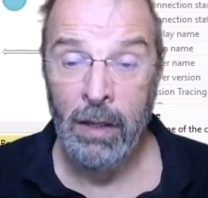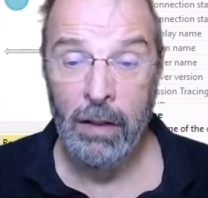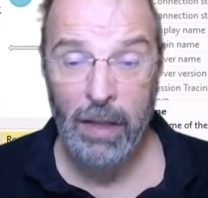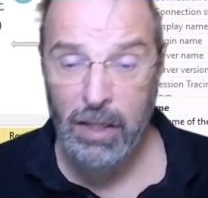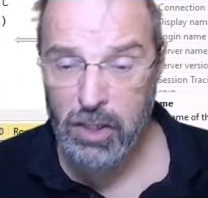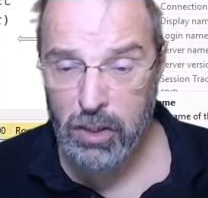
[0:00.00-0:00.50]

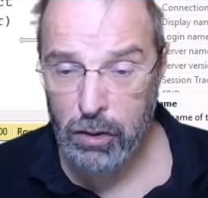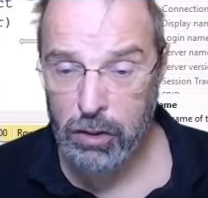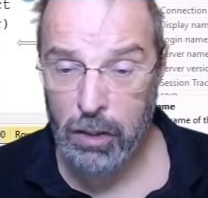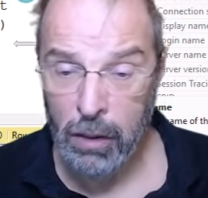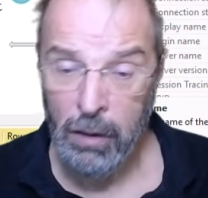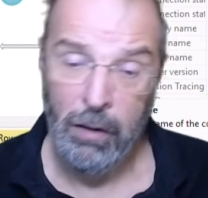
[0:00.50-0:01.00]
that's
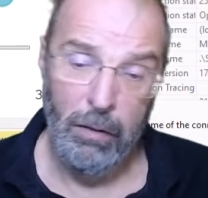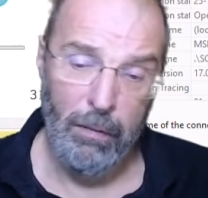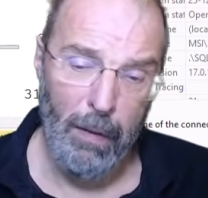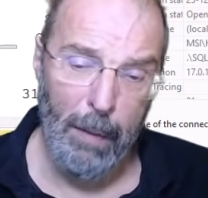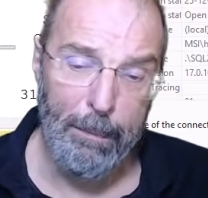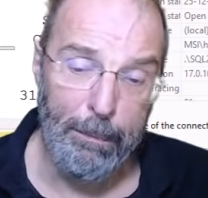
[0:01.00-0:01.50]
just
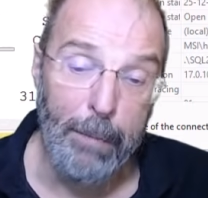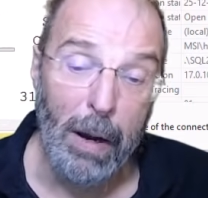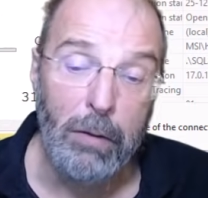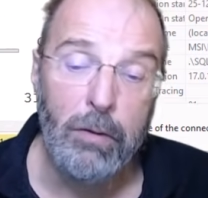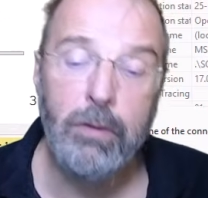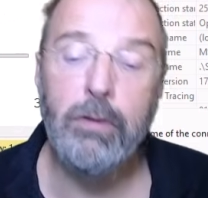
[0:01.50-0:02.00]

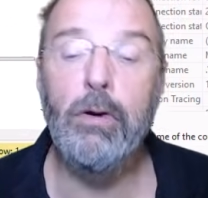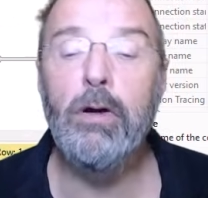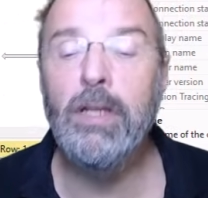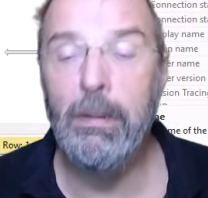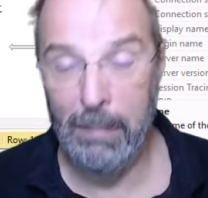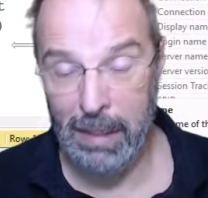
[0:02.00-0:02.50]
about
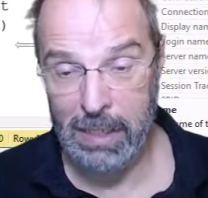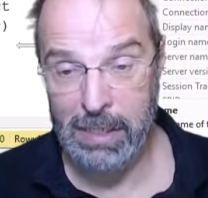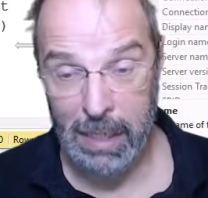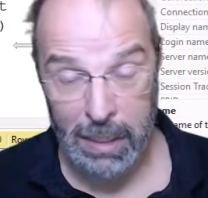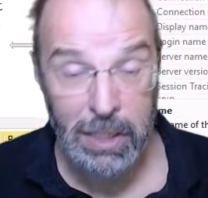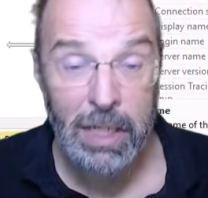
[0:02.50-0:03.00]
30
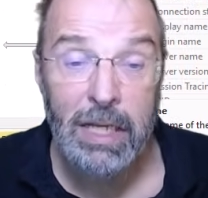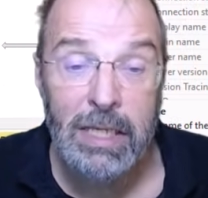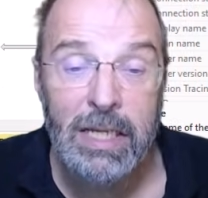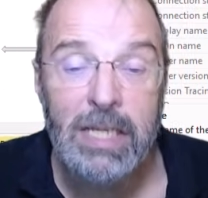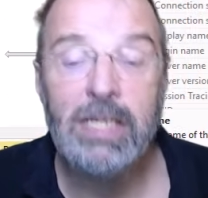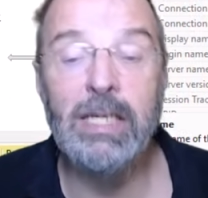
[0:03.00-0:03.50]
milliseconds, and it's
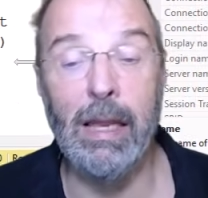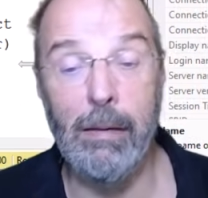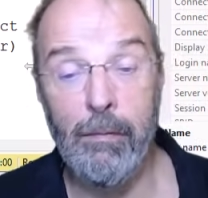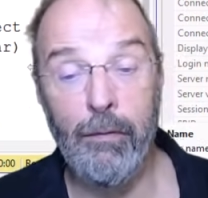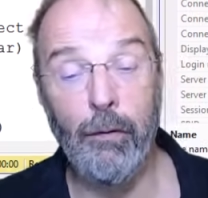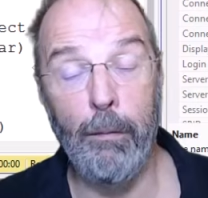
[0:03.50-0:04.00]
the
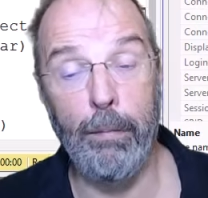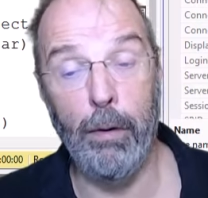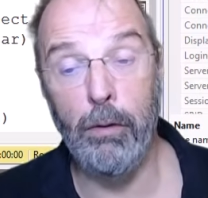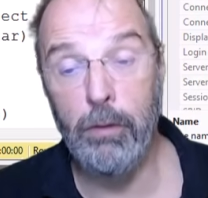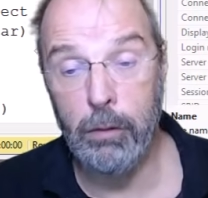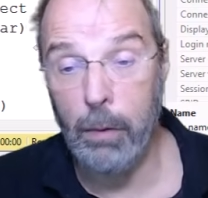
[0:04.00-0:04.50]
same for
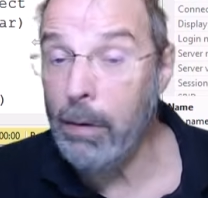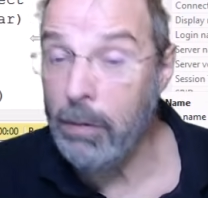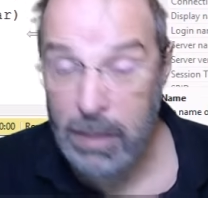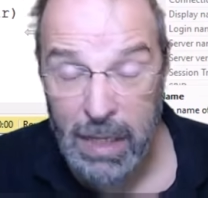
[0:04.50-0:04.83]
both queries.